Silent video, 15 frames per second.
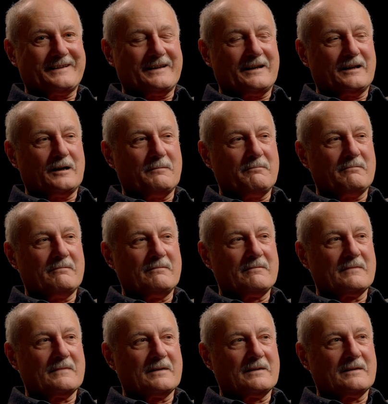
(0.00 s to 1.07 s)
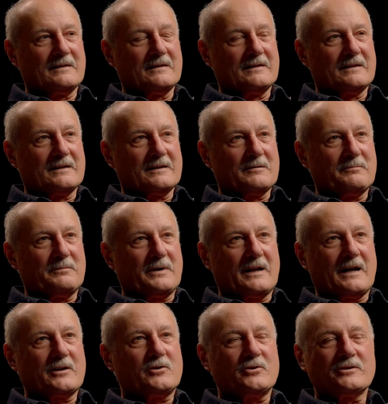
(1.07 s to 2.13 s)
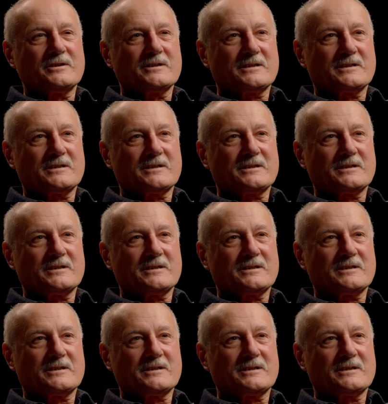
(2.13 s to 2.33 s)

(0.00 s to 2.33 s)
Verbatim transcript: Um, but I couldn't